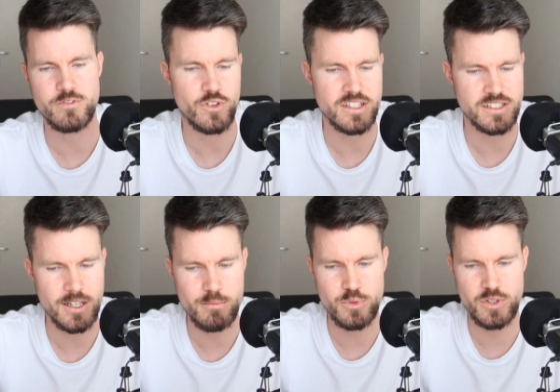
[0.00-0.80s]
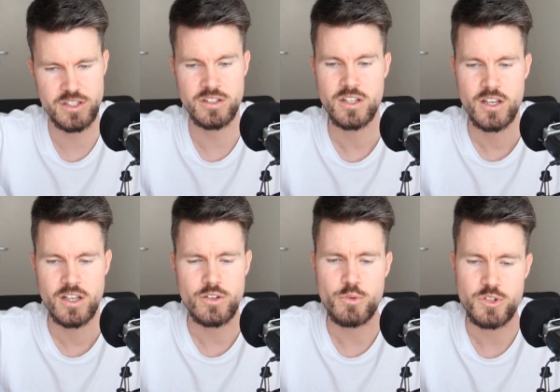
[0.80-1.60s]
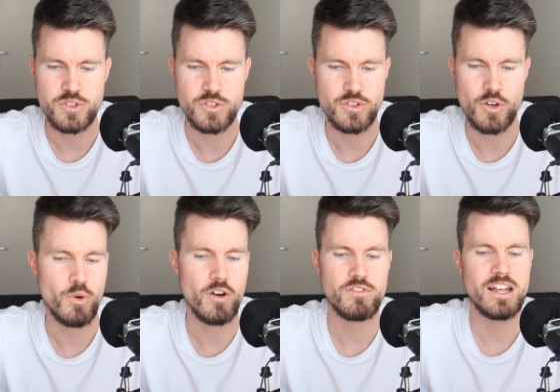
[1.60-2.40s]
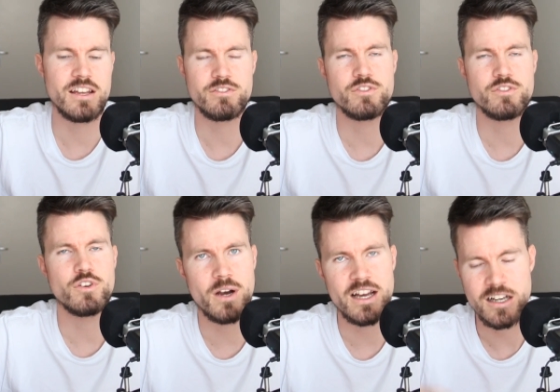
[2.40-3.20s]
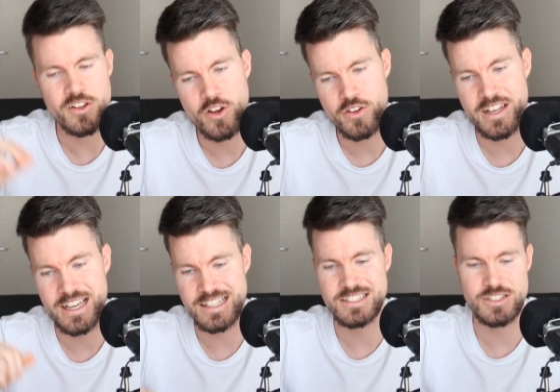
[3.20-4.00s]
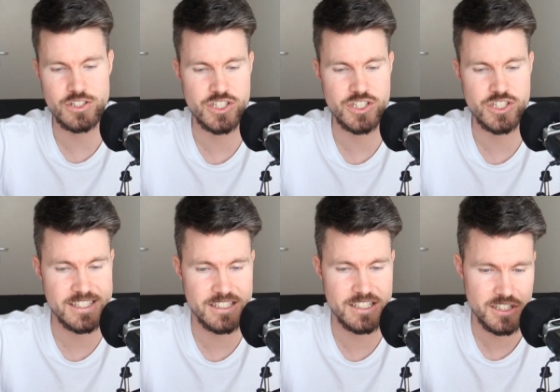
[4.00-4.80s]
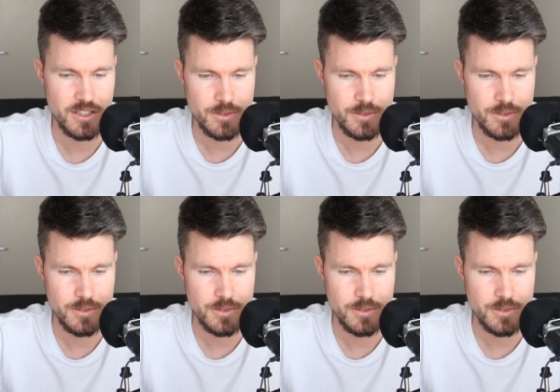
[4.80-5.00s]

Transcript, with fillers: for example, and you want to go offline for a while, not that it's suggested.